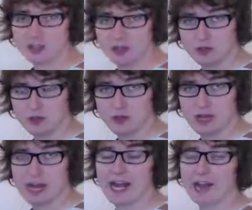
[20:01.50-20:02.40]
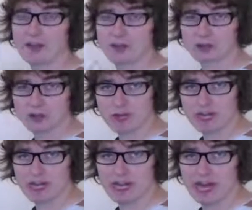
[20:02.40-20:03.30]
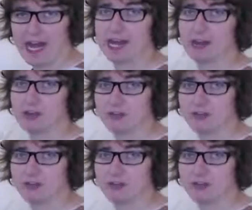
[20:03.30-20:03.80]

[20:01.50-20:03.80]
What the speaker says: 2 and 3 and